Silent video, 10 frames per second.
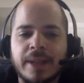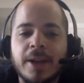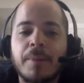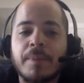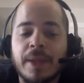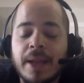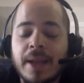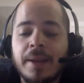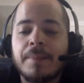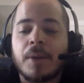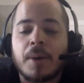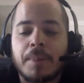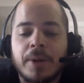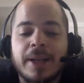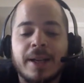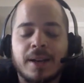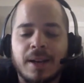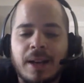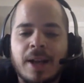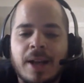They are, they are putting in a
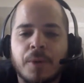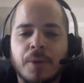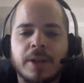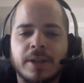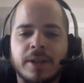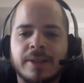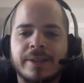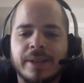lot of work into this,